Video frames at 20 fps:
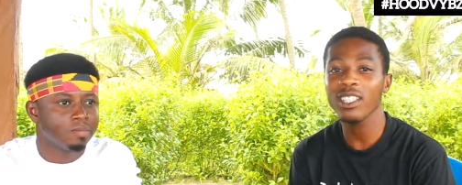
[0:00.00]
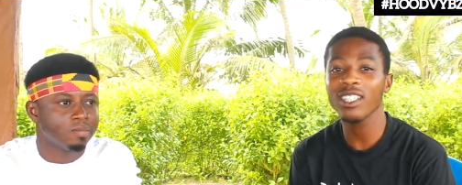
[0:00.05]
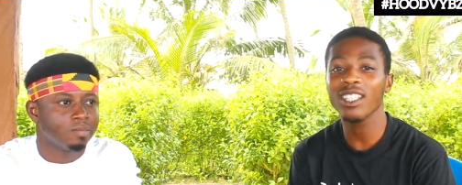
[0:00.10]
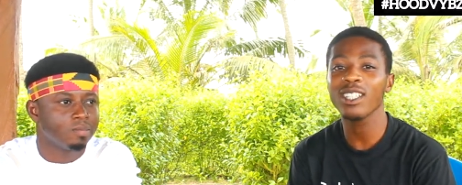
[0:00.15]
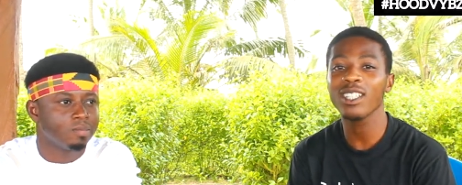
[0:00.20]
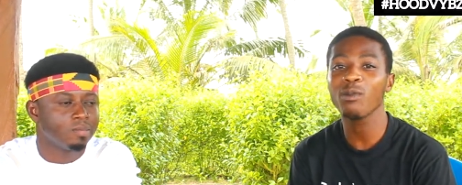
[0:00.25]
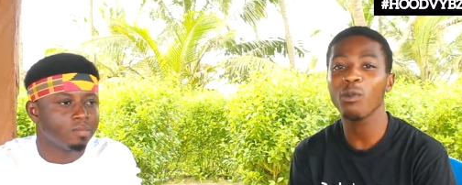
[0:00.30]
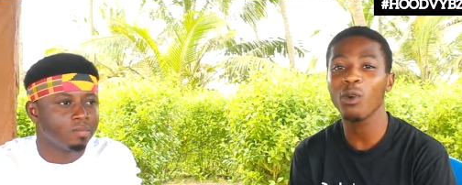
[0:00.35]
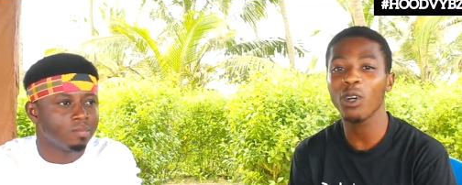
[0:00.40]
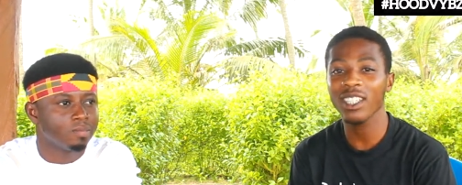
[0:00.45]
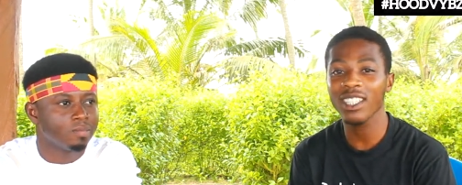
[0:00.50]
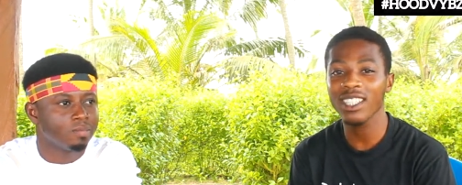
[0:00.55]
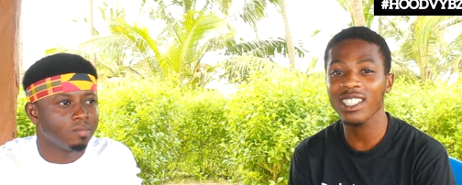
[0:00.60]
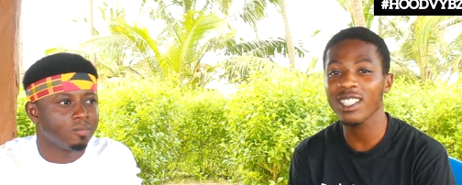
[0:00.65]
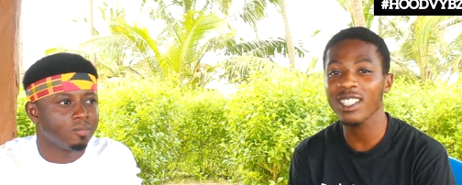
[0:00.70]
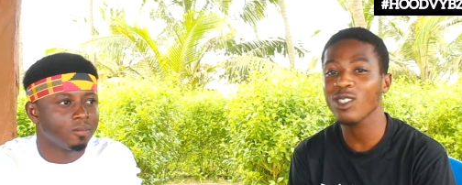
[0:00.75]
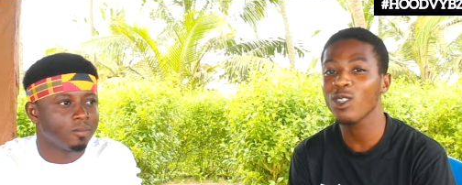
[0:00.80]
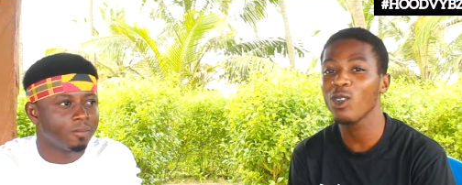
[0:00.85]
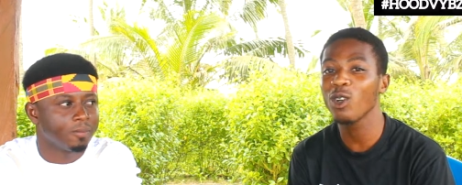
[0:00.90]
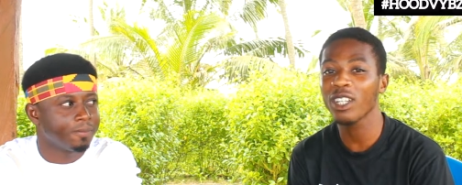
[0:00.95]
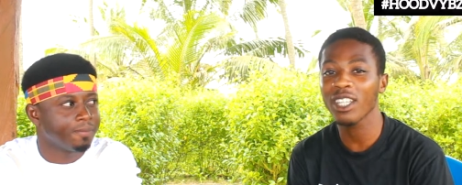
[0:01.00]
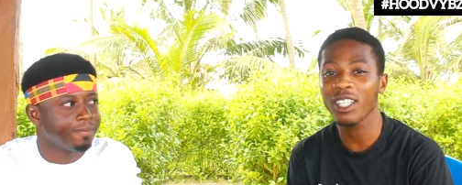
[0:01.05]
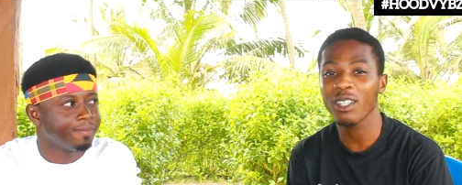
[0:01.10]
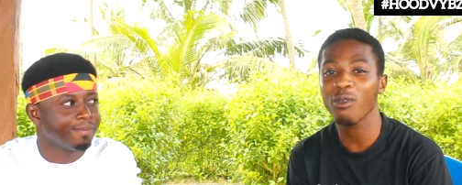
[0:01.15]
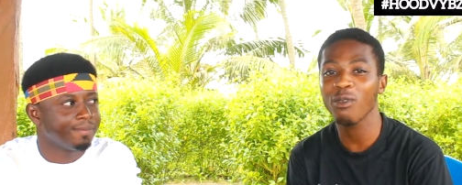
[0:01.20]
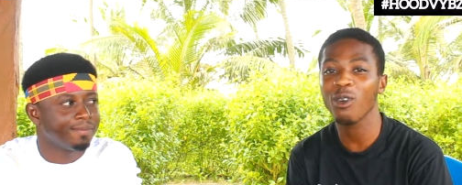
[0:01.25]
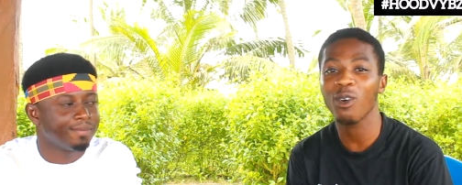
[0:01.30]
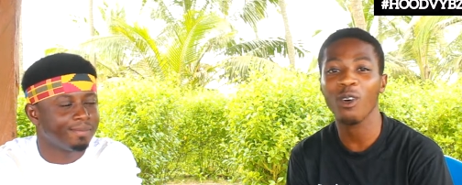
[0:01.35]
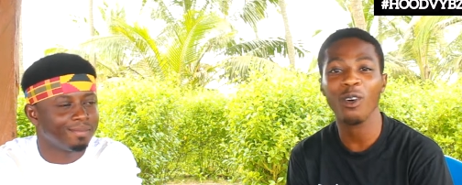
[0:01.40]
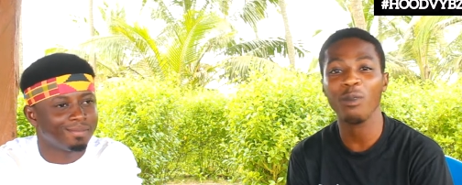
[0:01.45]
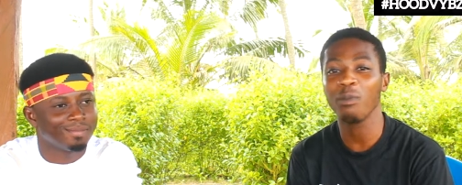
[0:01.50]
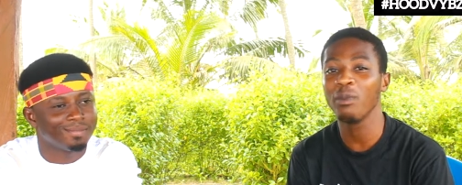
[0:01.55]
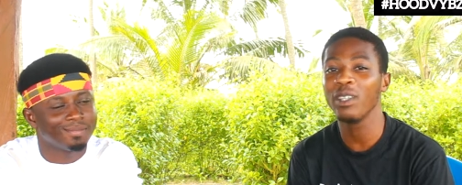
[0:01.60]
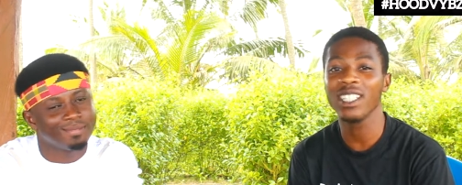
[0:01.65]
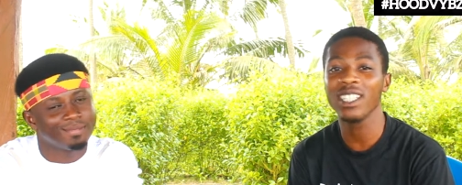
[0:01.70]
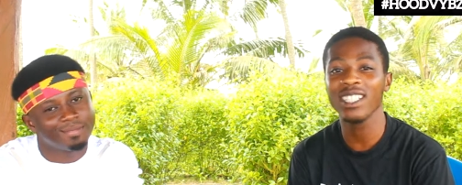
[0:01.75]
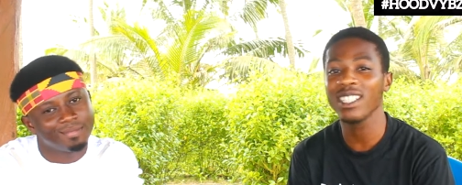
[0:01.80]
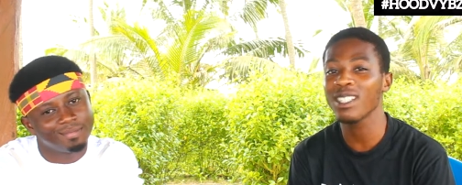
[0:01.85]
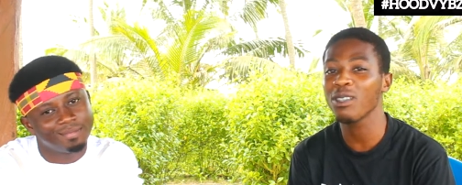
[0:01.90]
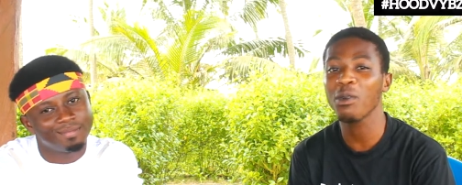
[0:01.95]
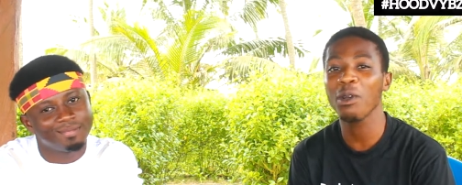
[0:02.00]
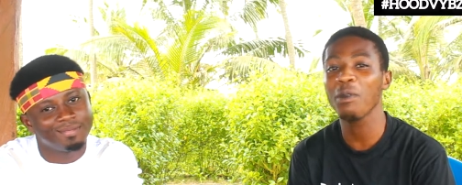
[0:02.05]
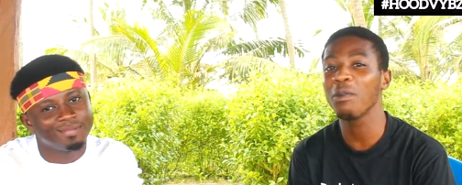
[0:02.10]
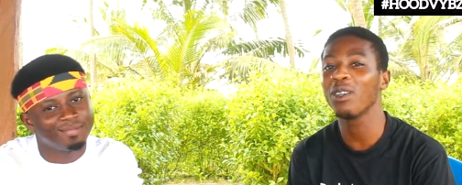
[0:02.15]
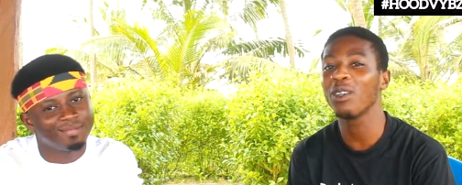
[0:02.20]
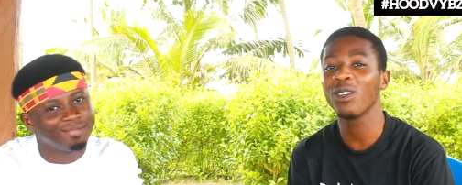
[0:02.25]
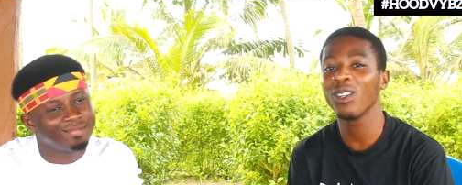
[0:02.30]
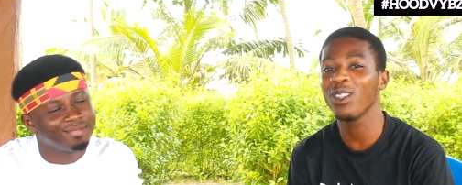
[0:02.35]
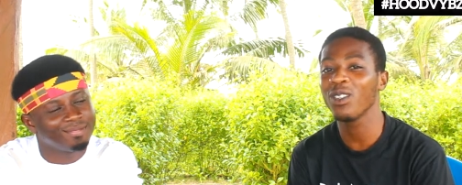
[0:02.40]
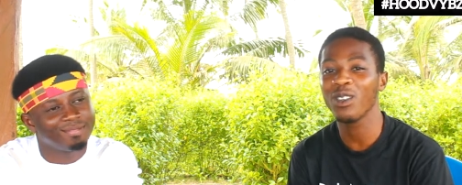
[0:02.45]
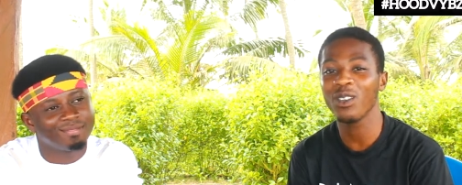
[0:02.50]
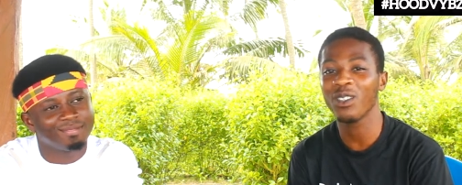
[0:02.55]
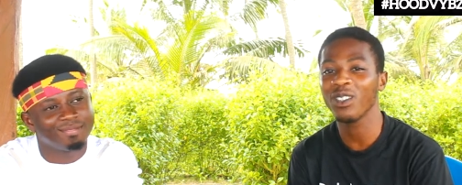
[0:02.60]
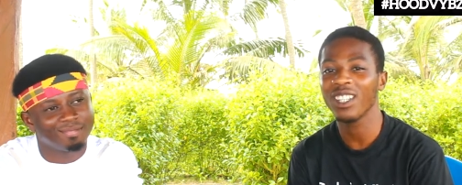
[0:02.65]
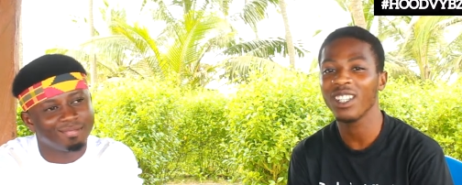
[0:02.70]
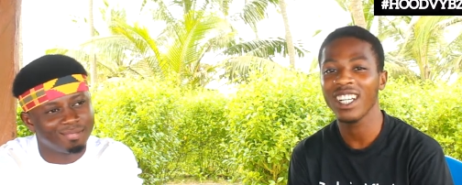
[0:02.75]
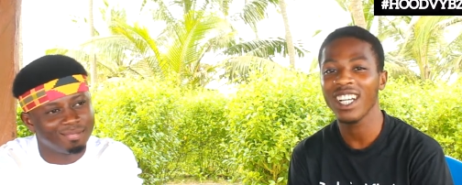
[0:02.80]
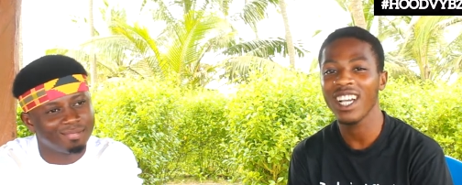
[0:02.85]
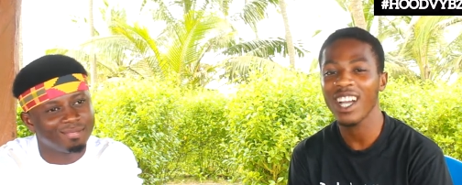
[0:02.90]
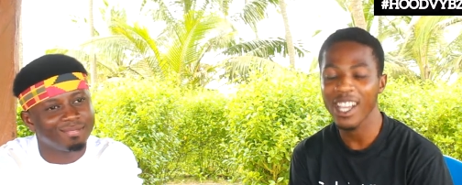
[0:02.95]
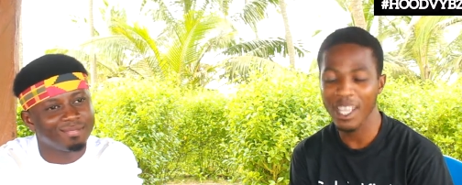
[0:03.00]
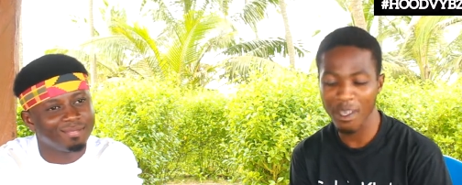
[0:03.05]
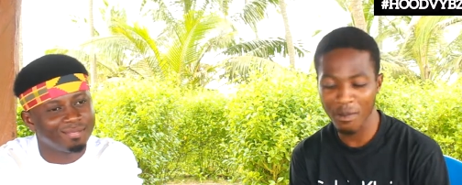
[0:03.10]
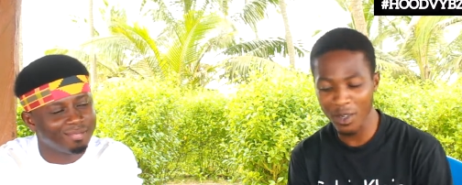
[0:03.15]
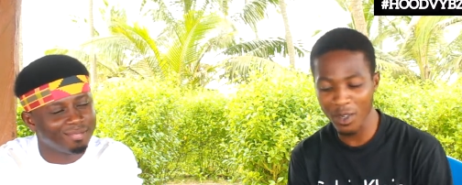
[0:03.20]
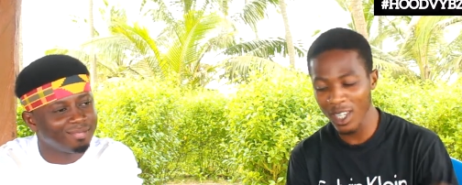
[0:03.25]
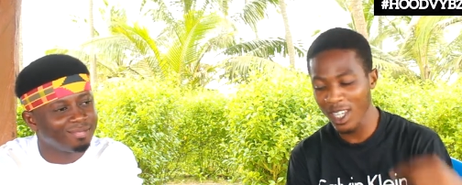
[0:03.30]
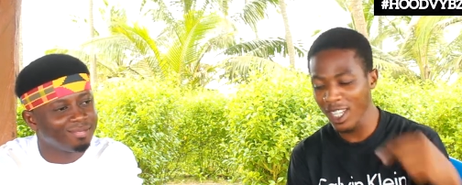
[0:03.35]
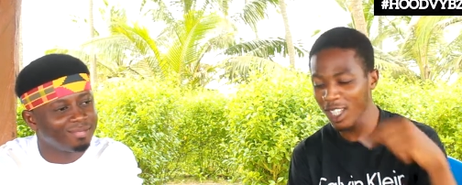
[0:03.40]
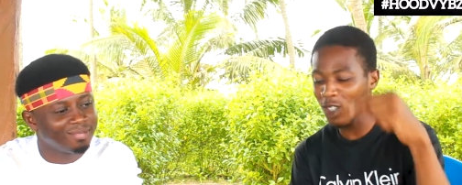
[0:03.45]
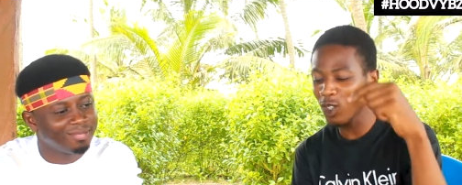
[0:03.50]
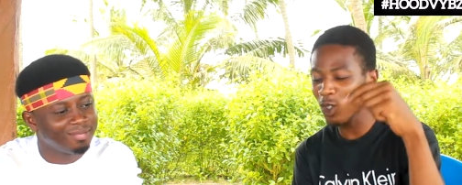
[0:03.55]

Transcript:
Speaker 1: they sport things low key for places where we don't know. If you did